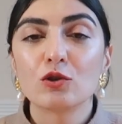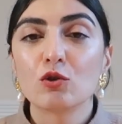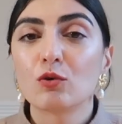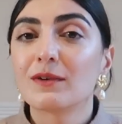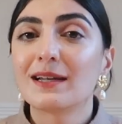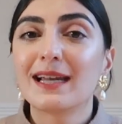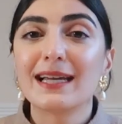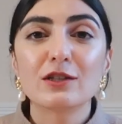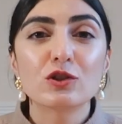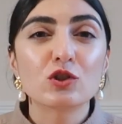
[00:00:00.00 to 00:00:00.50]
your
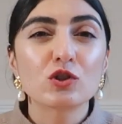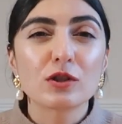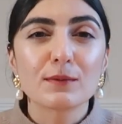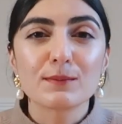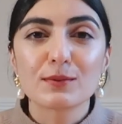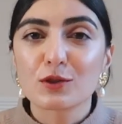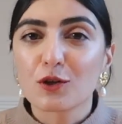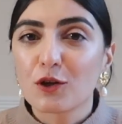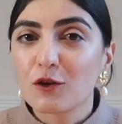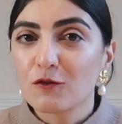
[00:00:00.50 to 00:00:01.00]

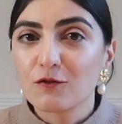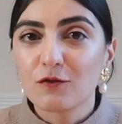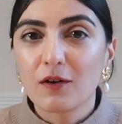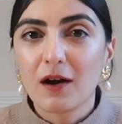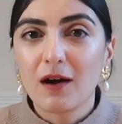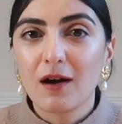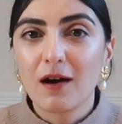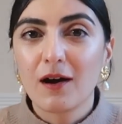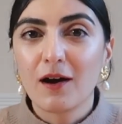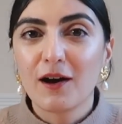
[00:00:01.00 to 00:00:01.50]
relationship so
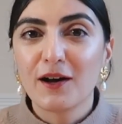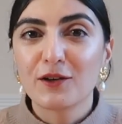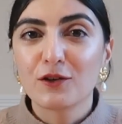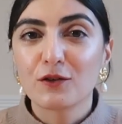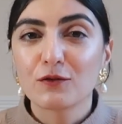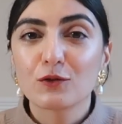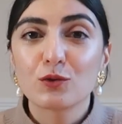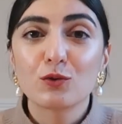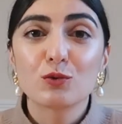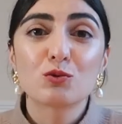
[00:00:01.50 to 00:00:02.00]
far, and
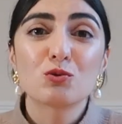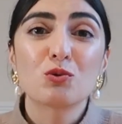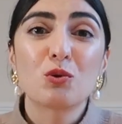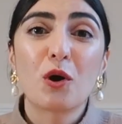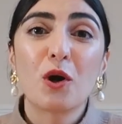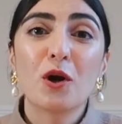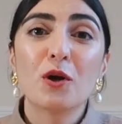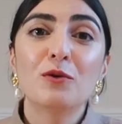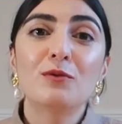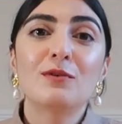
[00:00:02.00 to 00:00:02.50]
of course
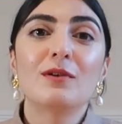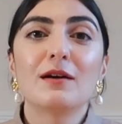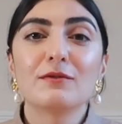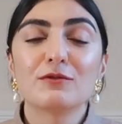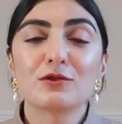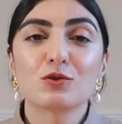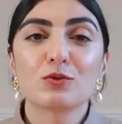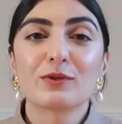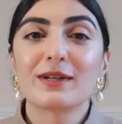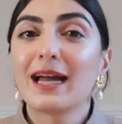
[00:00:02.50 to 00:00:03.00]
your own
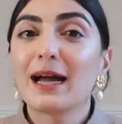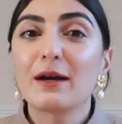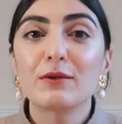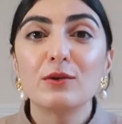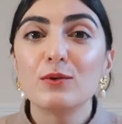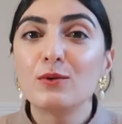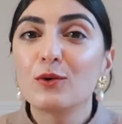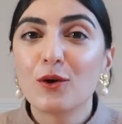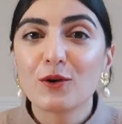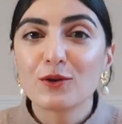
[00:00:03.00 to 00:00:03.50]
love story, how
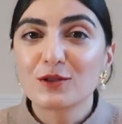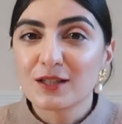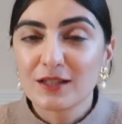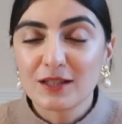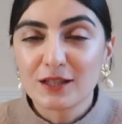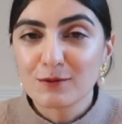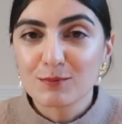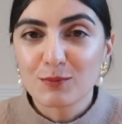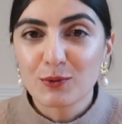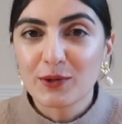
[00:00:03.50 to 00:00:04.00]
you got to
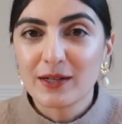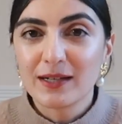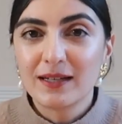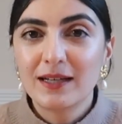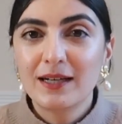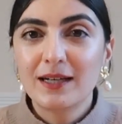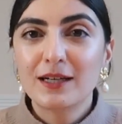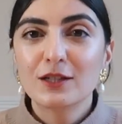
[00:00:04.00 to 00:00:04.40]
this point.